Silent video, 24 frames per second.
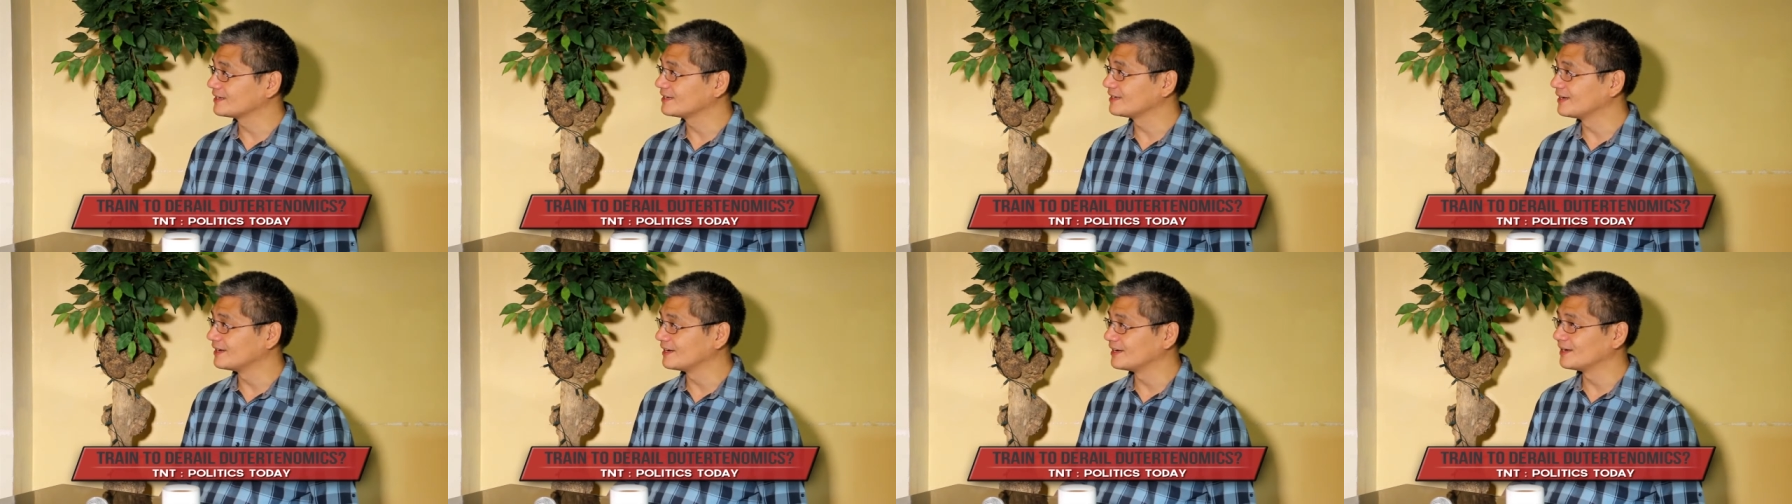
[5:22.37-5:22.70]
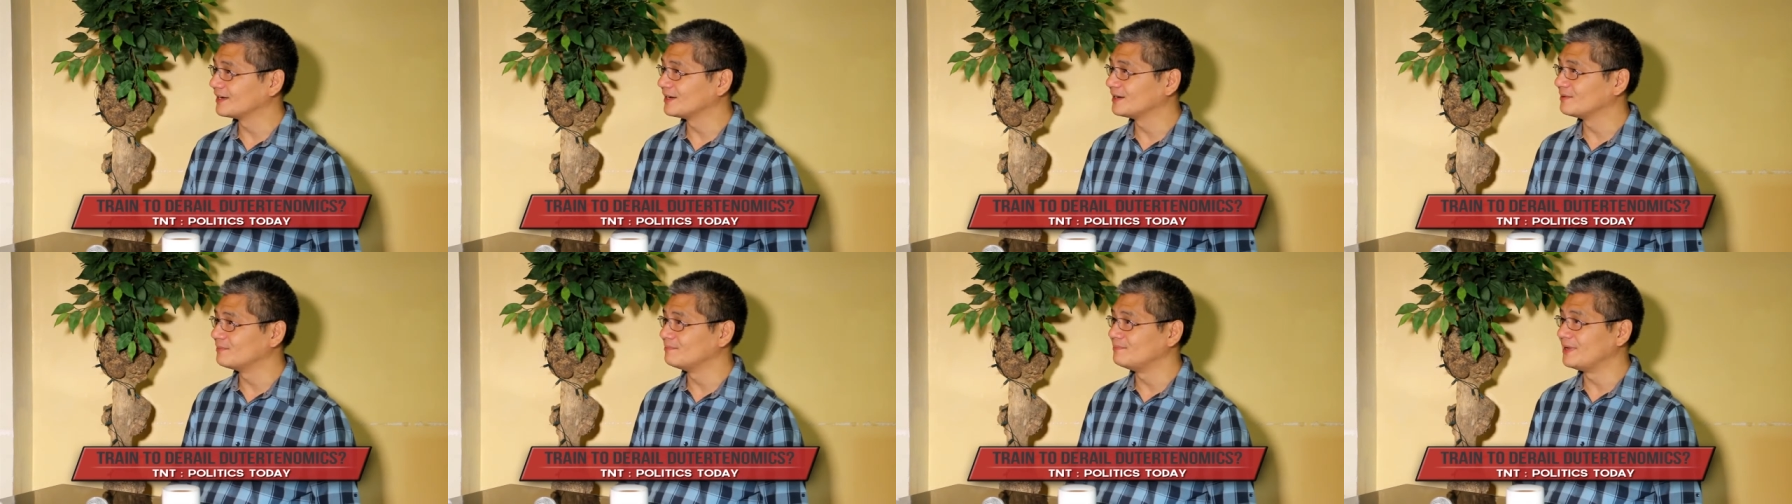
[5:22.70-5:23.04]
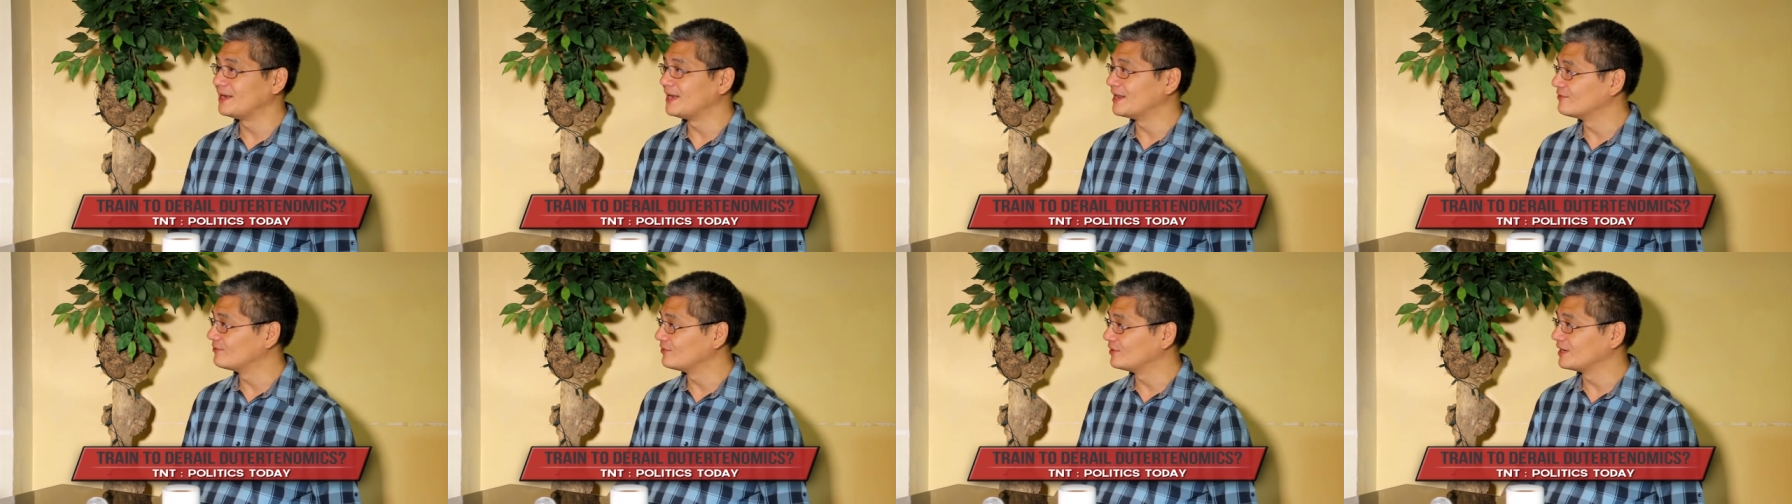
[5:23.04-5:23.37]
uh,
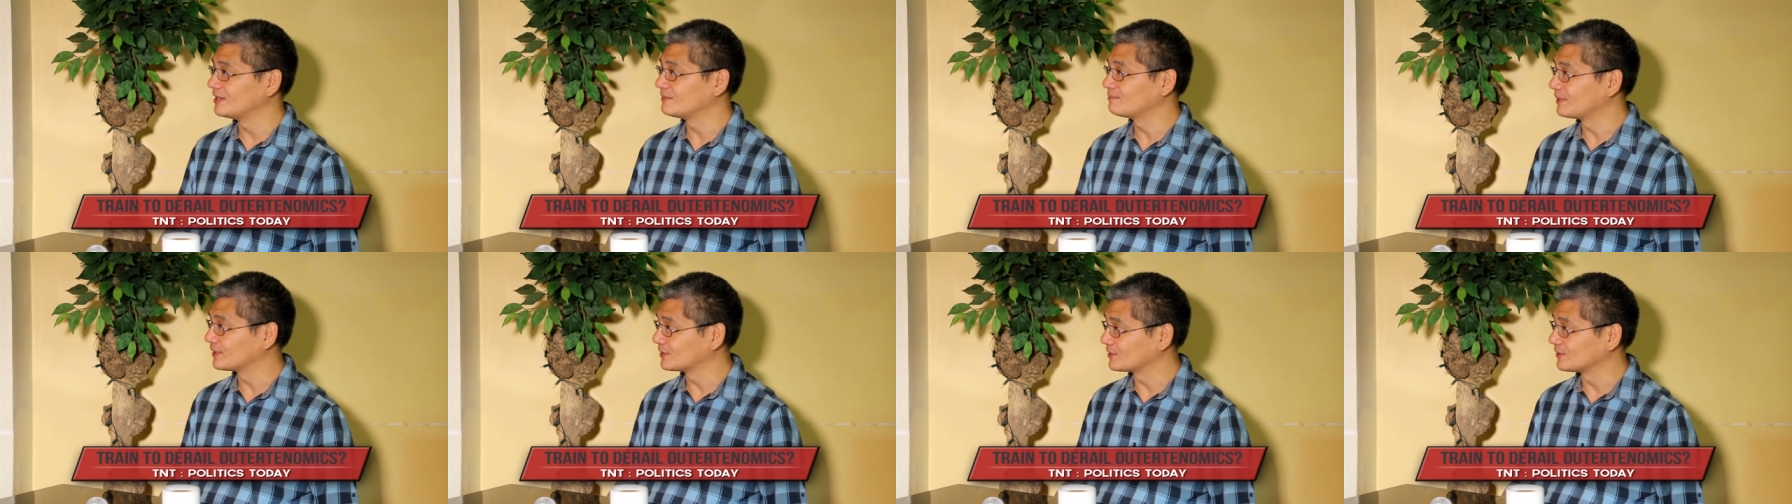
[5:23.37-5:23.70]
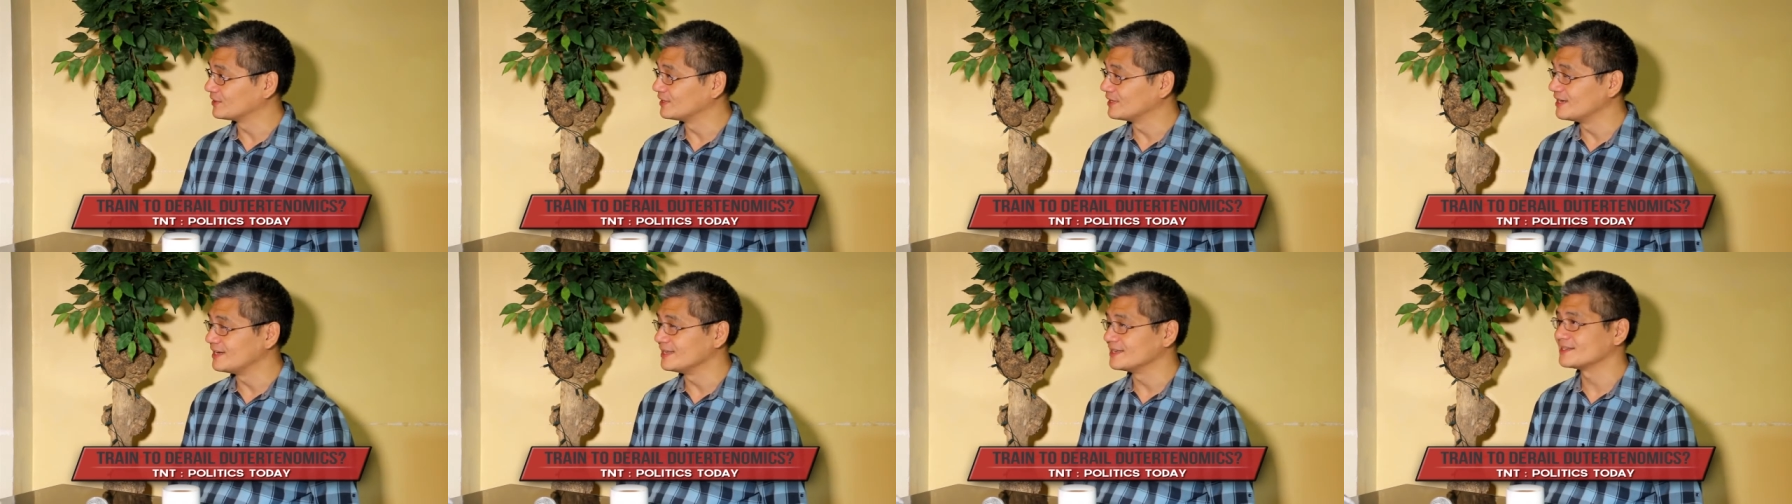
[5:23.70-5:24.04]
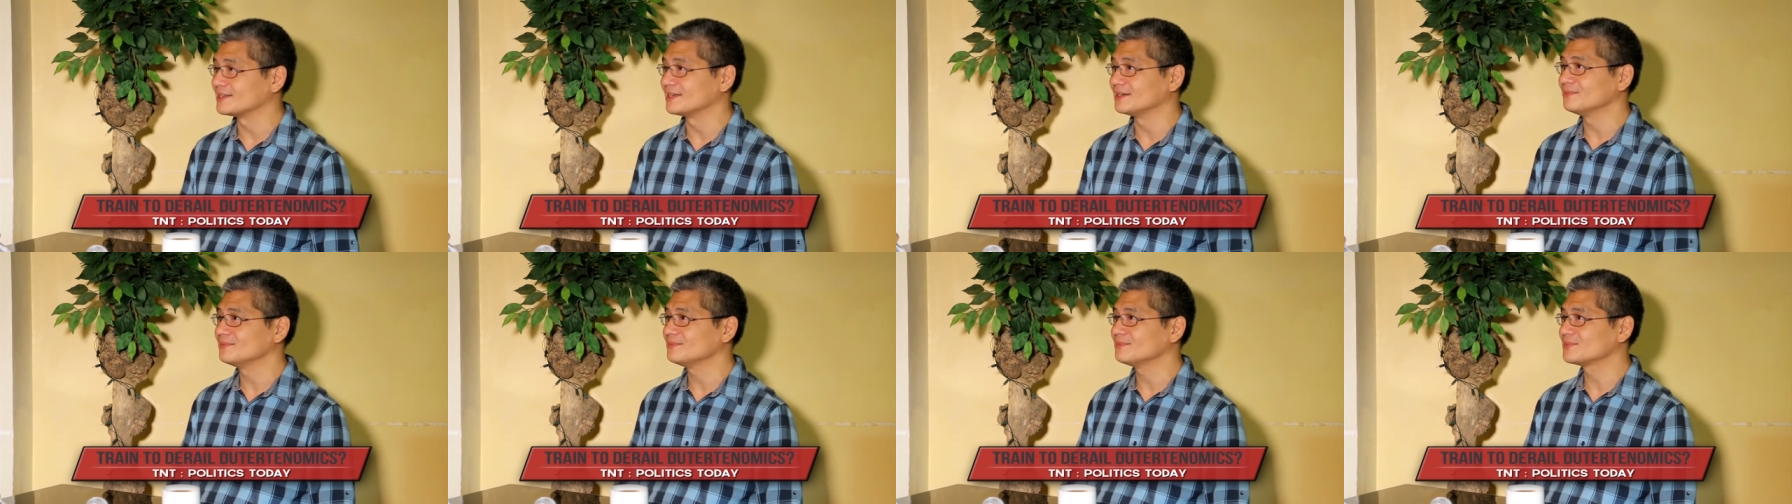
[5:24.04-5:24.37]
benevolent
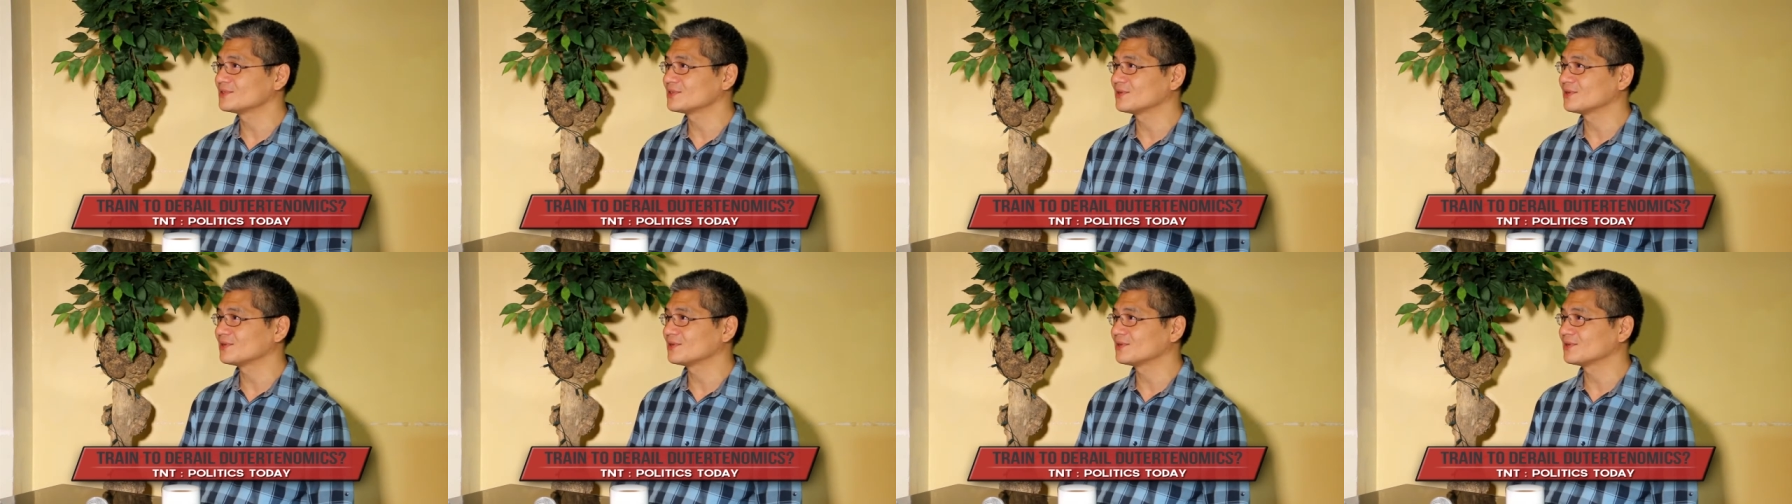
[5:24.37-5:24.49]
paternalism.